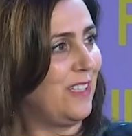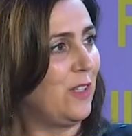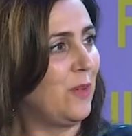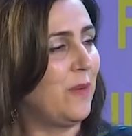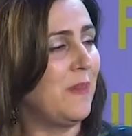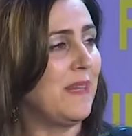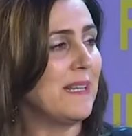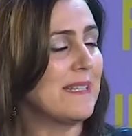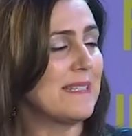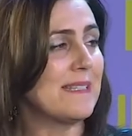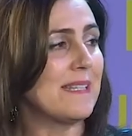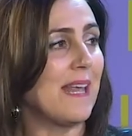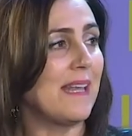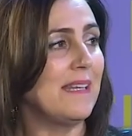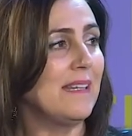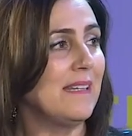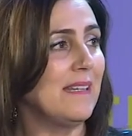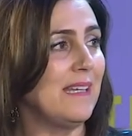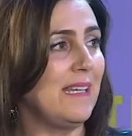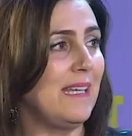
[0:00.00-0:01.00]
You know, and then
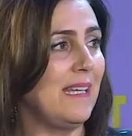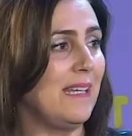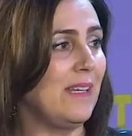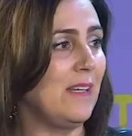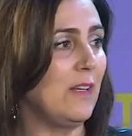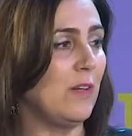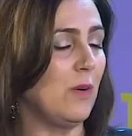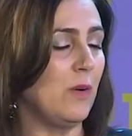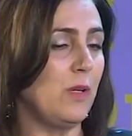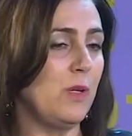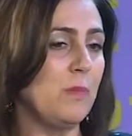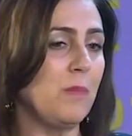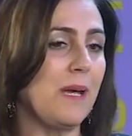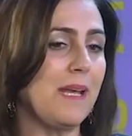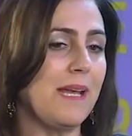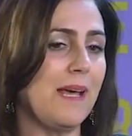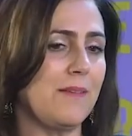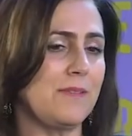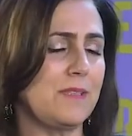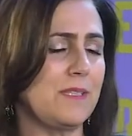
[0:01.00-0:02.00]
suddenly, you know, you
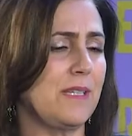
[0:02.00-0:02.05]
might have